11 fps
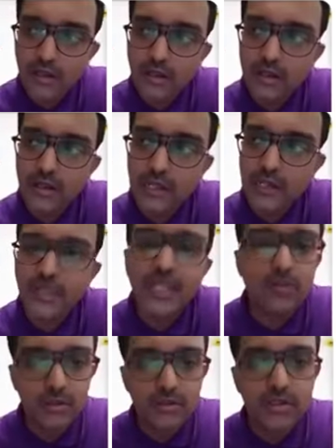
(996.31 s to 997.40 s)
uh, and be
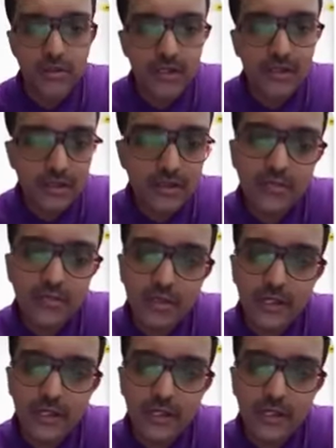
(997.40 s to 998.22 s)
able to service the customer.